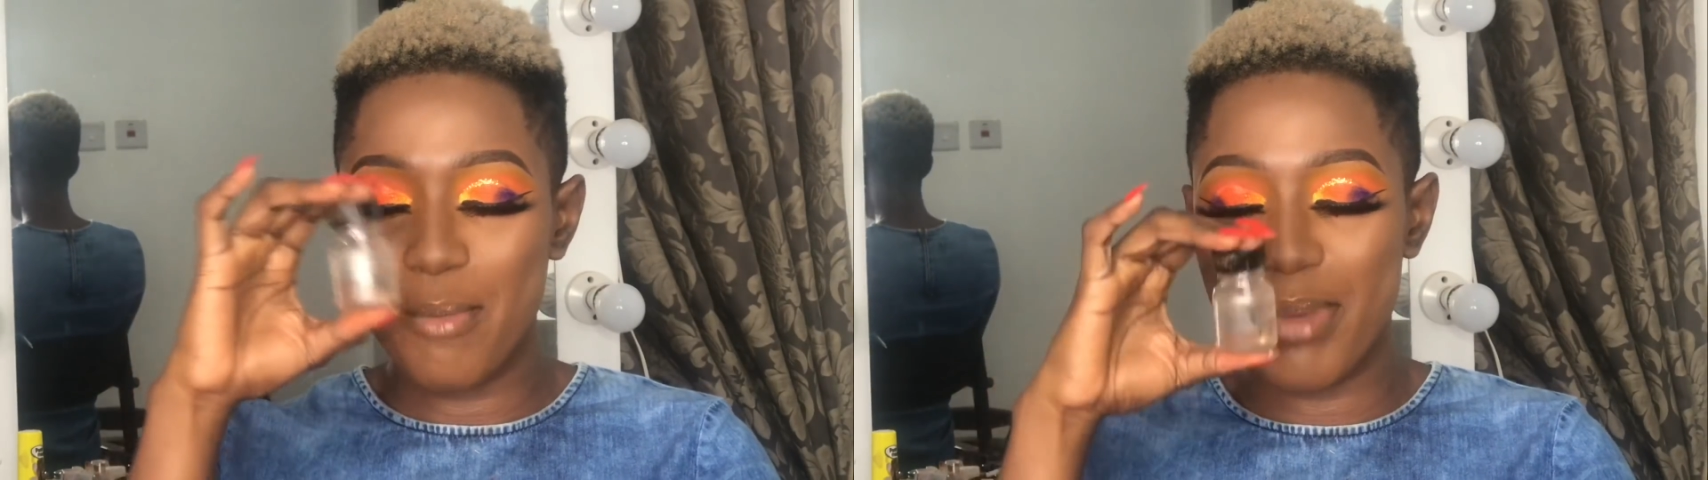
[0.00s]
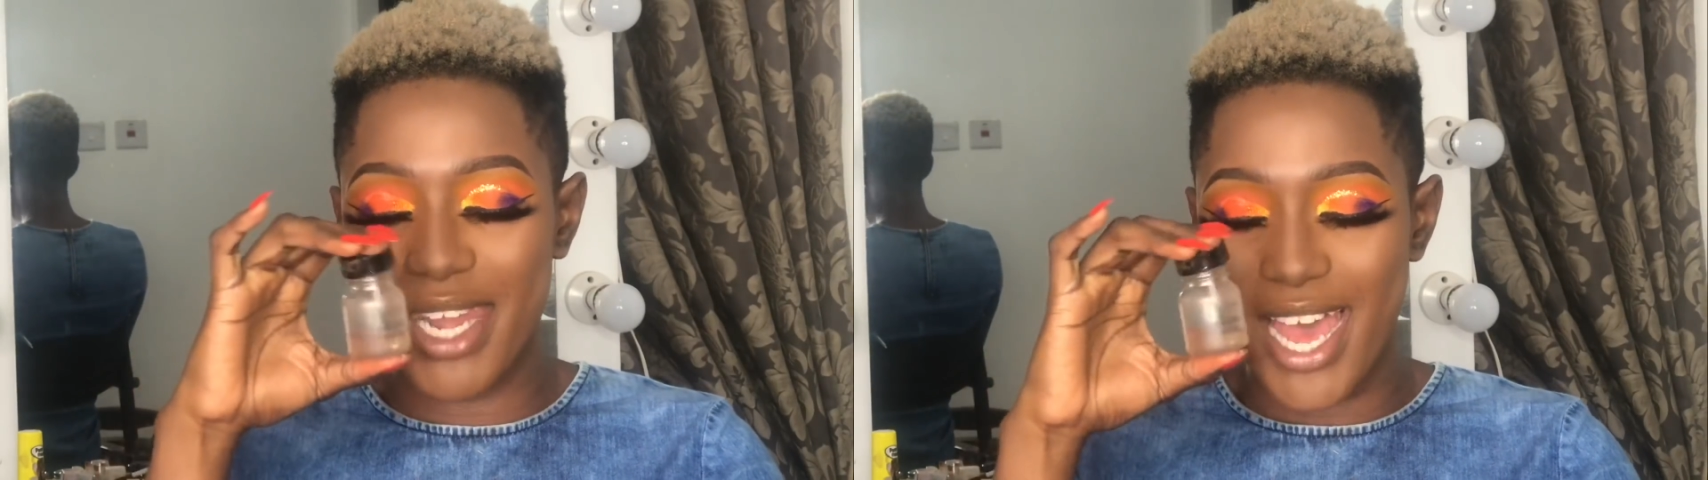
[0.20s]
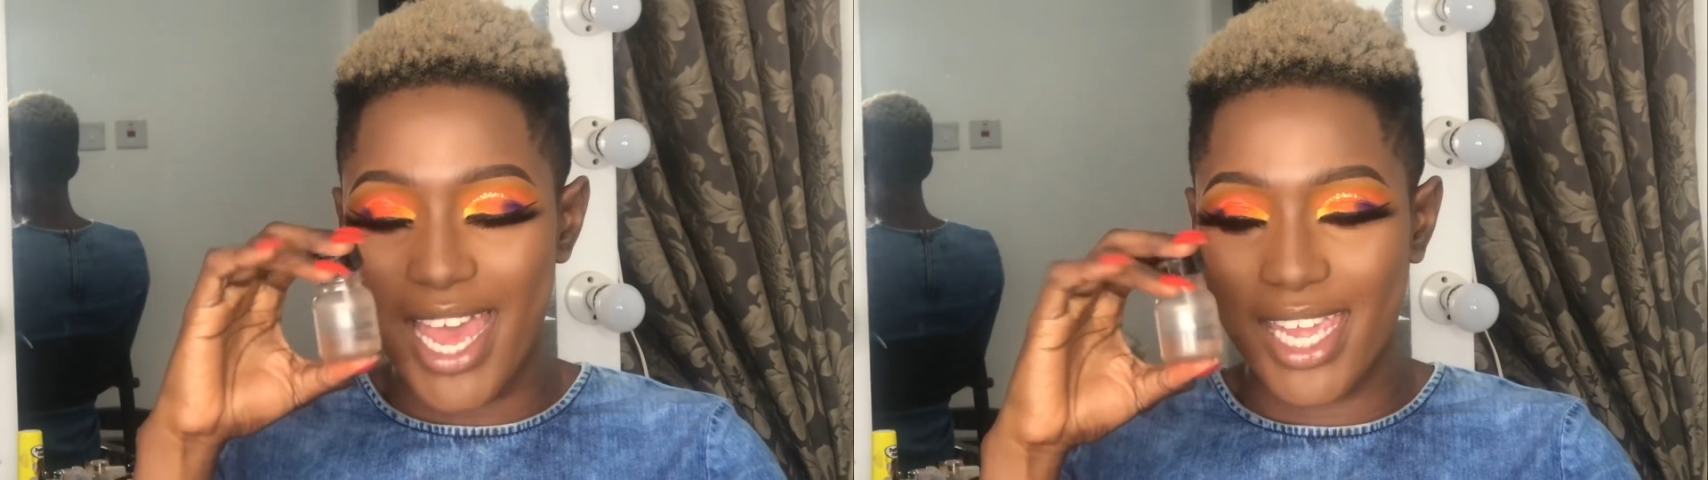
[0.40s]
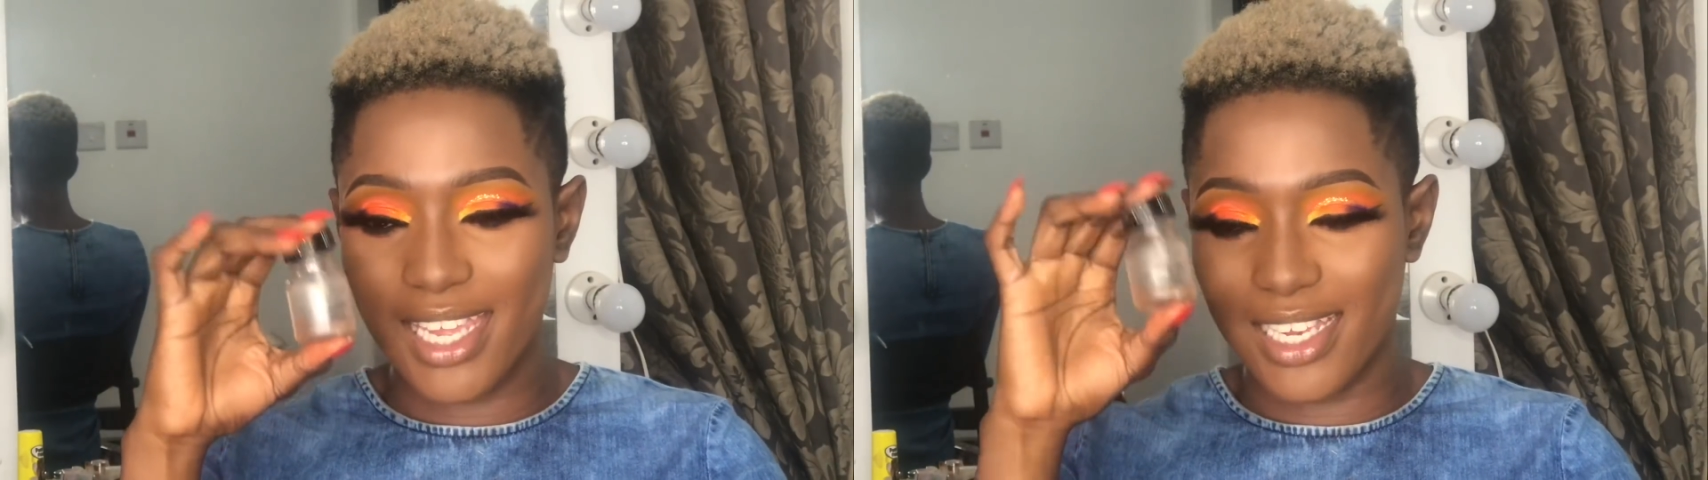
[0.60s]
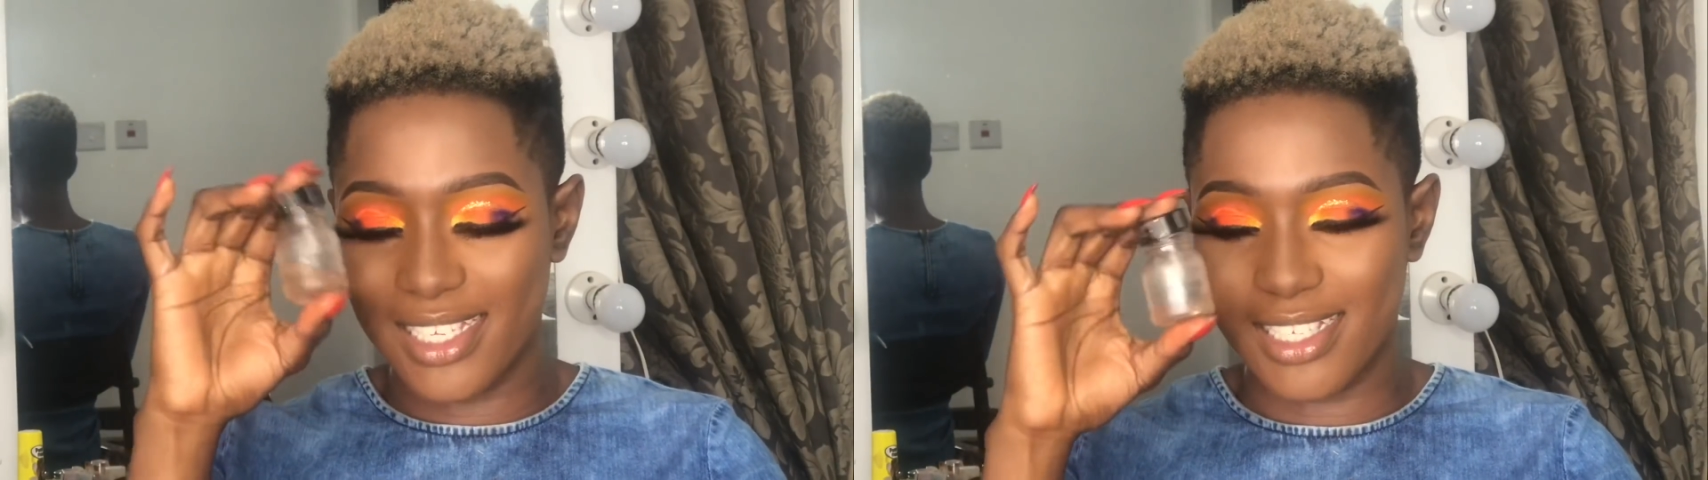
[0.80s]
benign
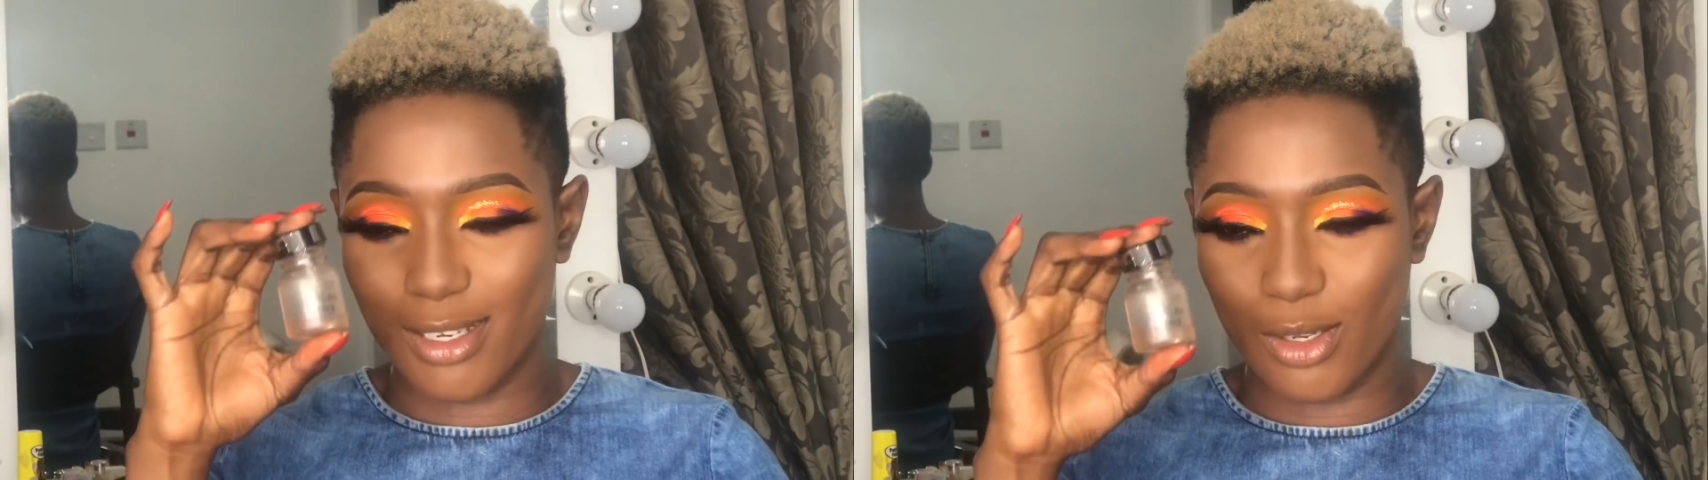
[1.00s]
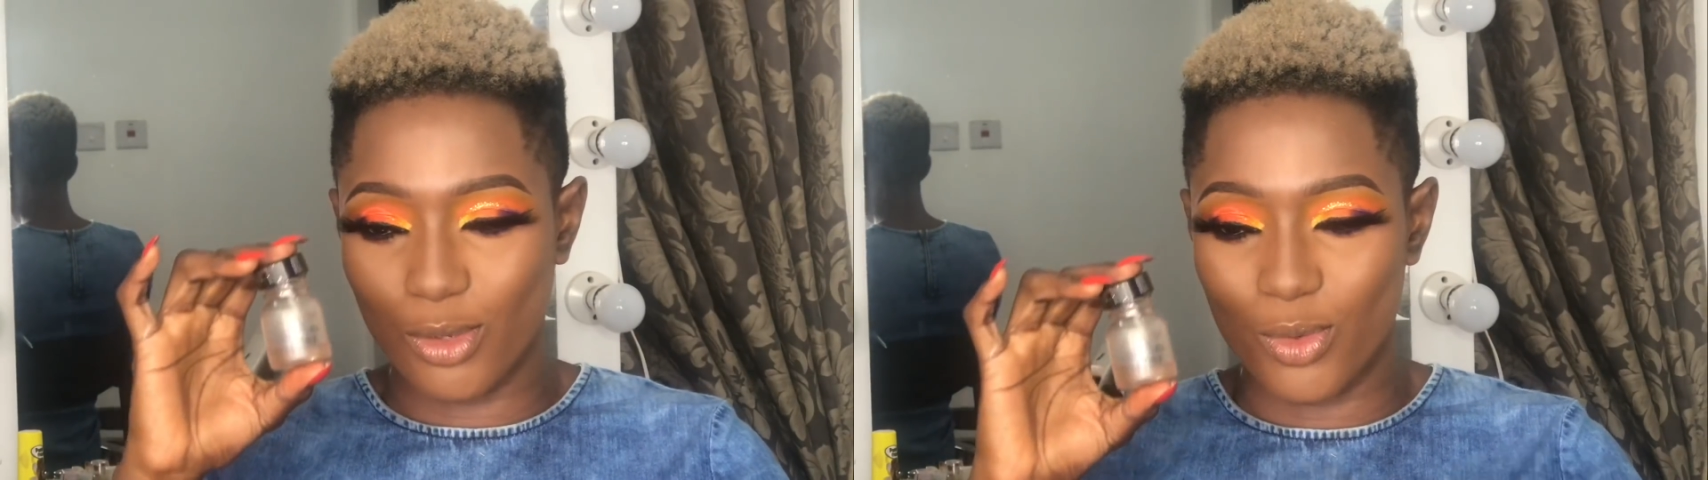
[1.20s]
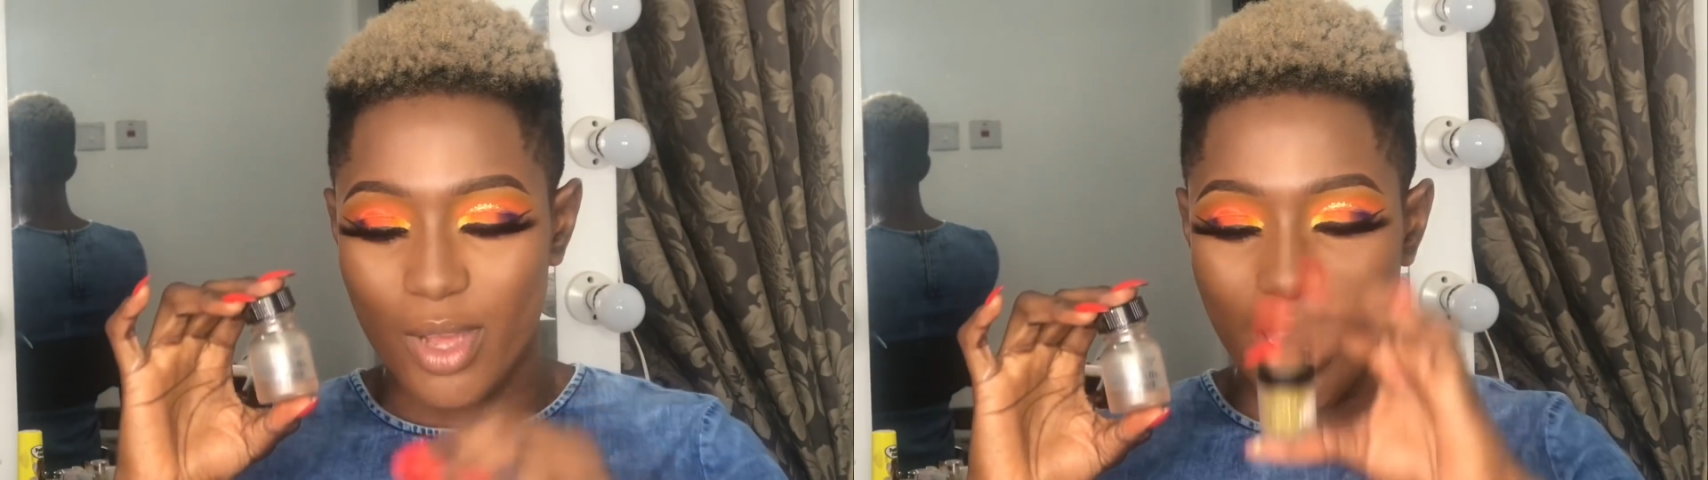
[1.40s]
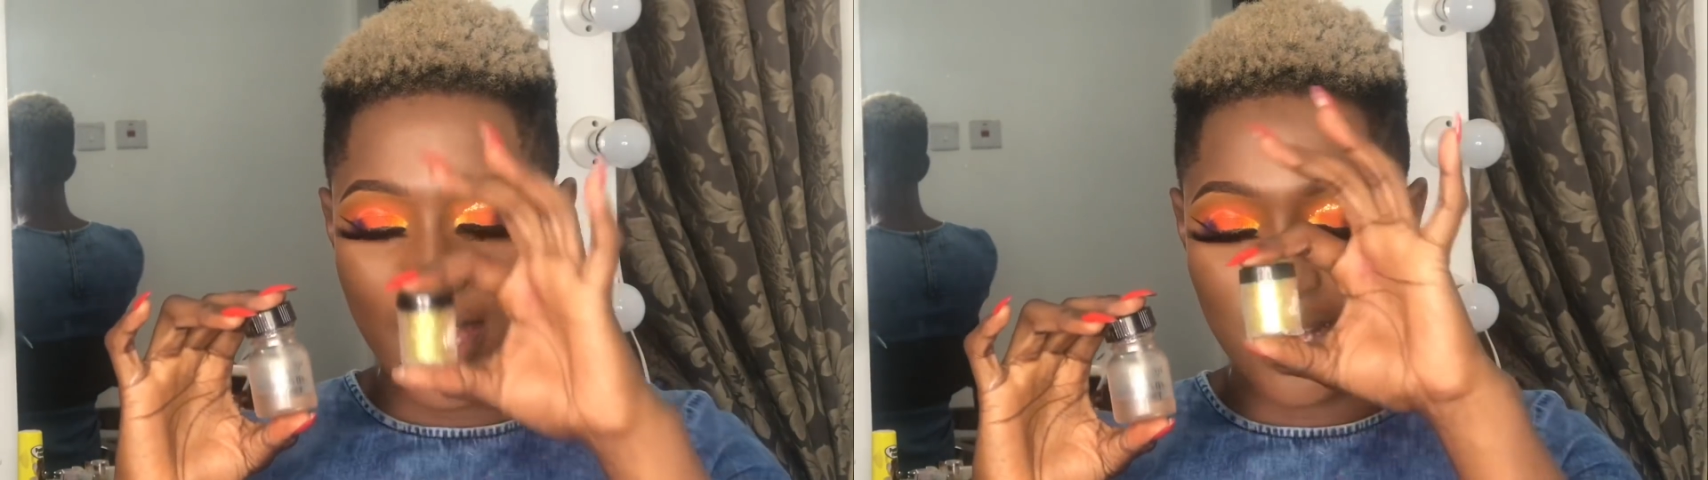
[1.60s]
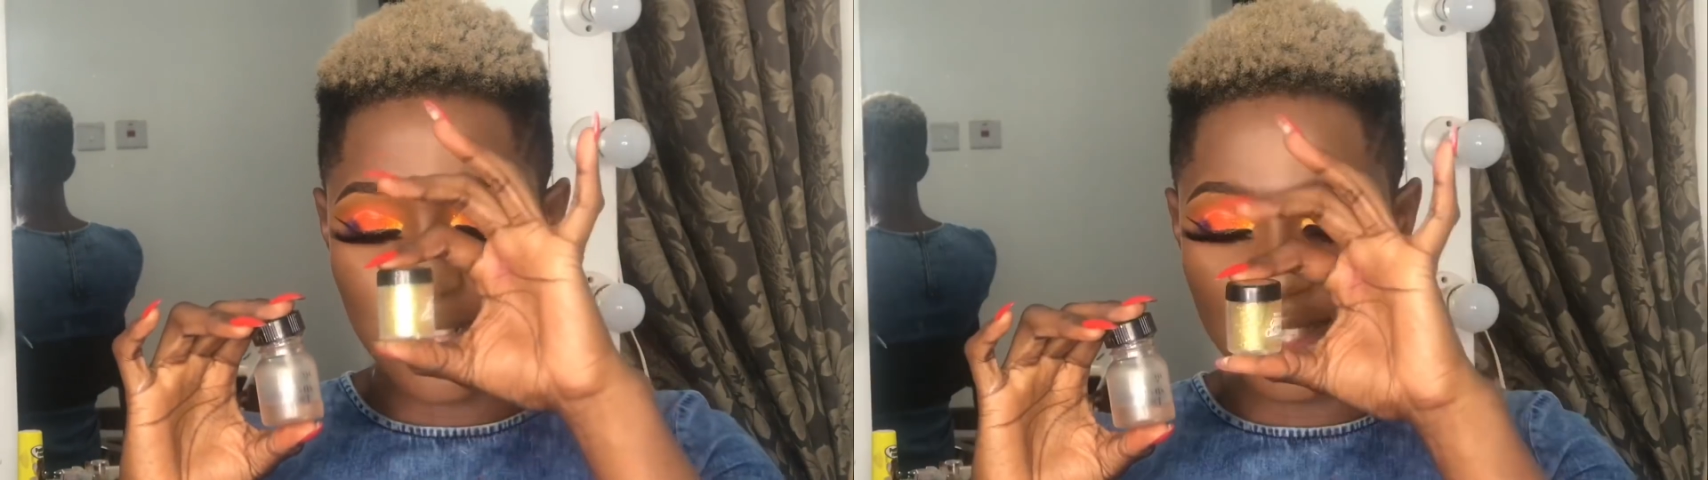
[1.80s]
glitter glue
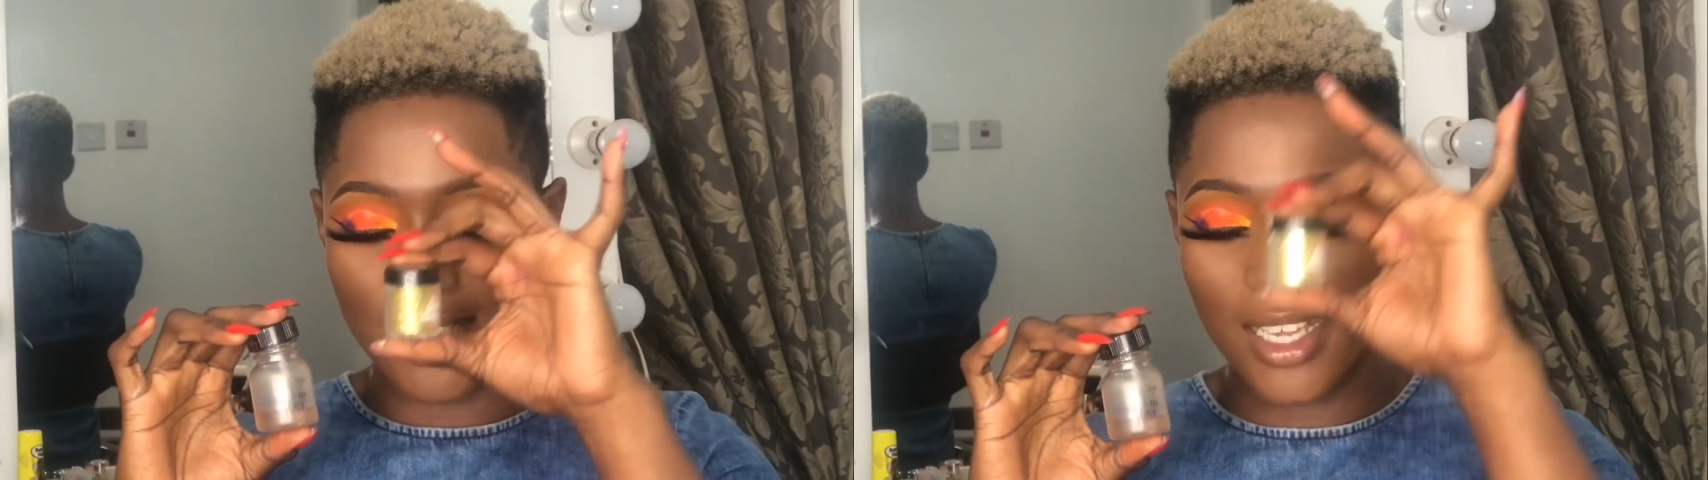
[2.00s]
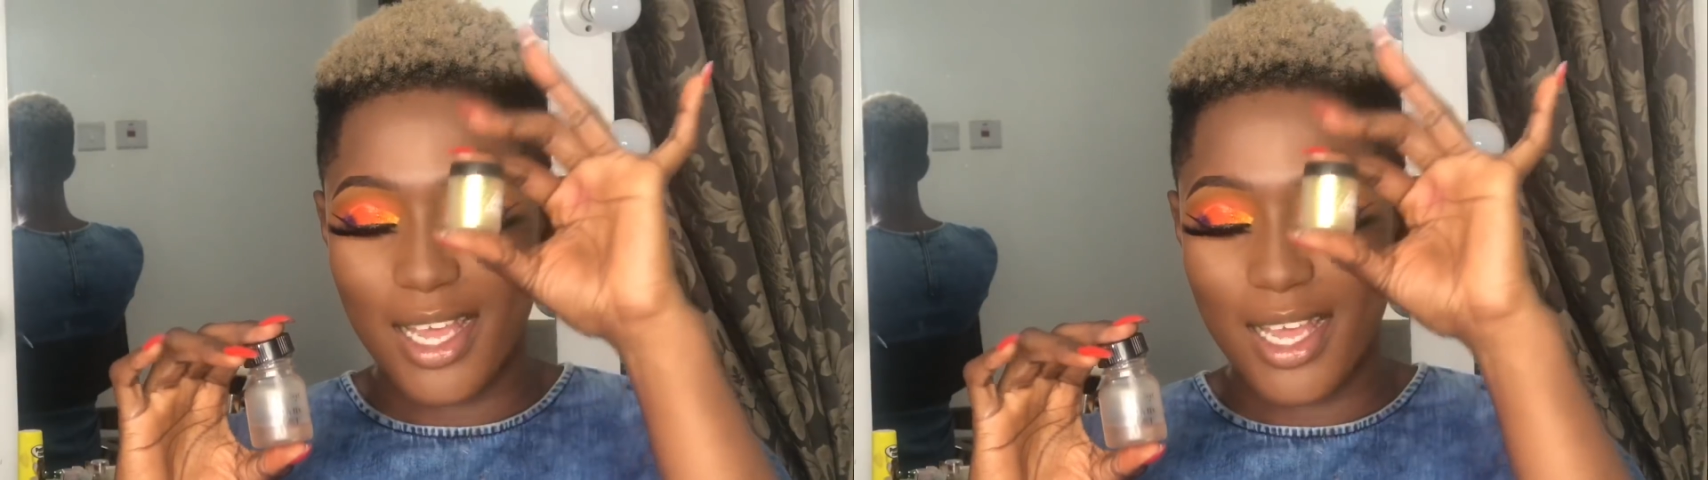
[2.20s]
and